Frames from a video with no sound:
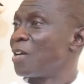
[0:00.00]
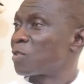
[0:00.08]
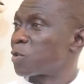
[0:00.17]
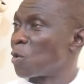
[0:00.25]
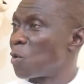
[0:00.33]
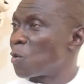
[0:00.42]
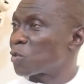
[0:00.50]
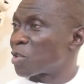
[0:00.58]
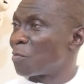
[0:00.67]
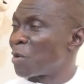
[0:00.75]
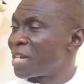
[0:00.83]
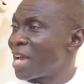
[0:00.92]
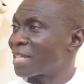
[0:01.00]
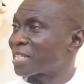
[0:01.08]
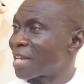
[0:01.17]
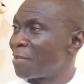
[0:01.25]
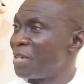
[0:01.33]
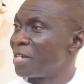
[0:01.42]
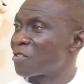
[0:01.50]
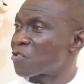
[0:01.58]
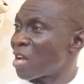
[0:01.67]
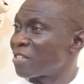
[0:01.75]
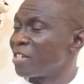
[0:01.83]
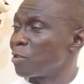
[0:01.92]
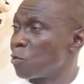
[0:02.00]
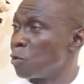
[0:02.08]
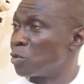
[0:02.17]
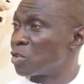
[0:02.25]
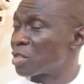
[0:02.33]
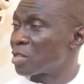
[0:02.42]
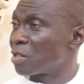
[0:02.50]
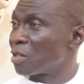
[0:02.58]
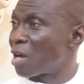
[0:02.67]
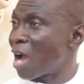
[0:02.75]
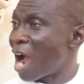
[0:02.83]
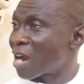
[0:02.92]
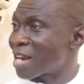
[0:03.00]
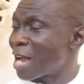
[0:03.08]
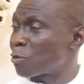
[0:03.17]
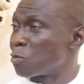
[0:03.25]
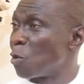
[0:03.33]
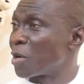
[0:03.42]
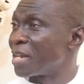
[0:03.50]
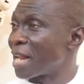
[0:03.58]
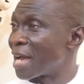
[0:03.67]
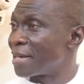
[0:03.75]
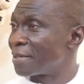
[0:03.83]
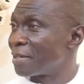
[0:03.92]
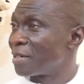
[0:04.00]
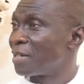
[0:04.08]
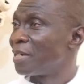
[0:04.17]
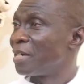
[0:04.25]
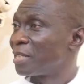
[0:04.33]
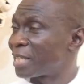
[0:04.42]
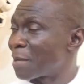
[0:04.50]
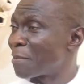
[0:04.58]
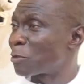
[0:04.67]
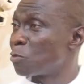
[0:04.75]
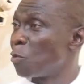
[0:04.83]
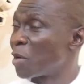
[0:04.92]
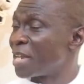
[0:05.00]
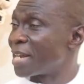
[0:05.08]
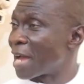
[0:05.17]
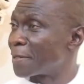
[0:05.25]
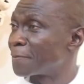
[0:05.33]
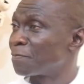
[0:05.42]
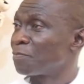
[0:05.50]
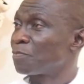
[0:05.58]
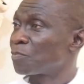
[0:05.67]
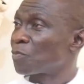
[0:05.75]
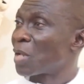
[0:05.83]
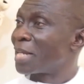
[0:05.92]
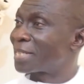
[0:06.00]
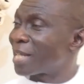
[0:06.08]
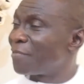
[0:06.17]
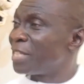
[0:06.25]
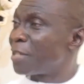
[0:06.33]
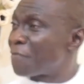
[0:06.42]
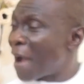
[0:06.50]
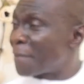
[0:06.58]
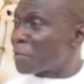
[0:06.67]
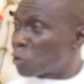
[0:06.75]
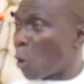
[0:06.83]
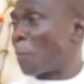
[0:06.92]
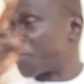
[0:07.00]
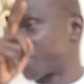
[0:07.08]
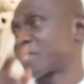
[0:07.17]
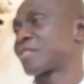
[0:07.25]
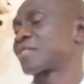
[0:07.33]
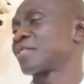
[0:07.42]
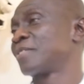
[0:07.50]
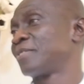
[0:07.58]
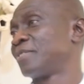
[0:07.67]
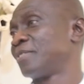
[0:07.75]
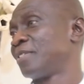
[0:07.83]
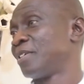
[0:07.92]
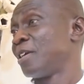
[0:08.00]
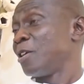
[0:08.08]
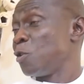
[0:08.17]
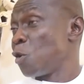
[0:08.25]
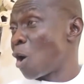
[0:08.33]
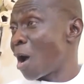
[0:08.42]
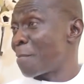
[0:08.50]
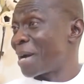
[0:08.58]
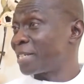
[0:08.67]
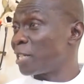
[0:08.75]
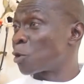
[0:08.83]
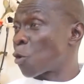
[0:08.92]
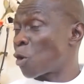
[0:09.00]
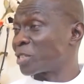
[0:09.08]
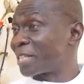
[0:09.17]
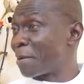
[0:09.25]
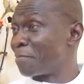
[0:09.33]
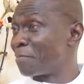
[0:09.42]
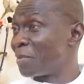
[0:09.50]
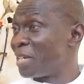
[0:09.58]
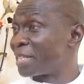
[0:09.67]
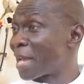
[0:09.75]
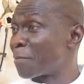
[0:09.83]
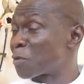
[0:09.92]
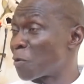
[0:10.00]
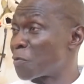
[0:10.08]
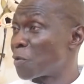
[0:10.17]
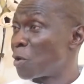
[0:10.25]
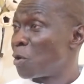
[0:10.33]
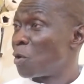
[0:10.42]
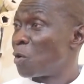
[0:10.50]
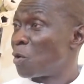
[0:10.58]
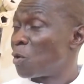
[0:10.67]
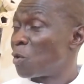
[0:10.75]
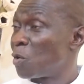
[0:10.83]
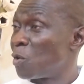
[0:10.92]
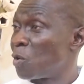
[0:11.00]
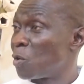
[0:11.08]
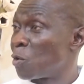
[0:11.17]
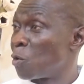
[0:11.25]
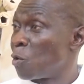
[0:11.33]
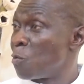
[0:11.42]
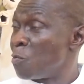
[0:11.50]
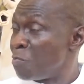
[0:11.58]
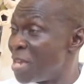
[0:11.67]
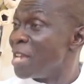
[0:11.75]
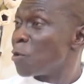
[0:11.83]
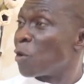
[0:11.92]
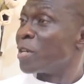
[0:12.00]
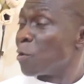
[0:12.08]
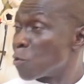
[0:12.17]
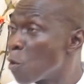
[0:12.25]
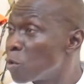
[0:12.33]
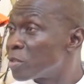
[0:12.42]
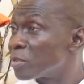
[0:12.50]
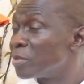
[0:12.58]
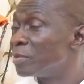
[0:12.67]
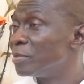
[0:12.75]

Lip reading: So somebody has come in, transit goods, Accra to Burkina, Tema to Burkina. 75 stops. You know how much it cost them in terms of being on the road?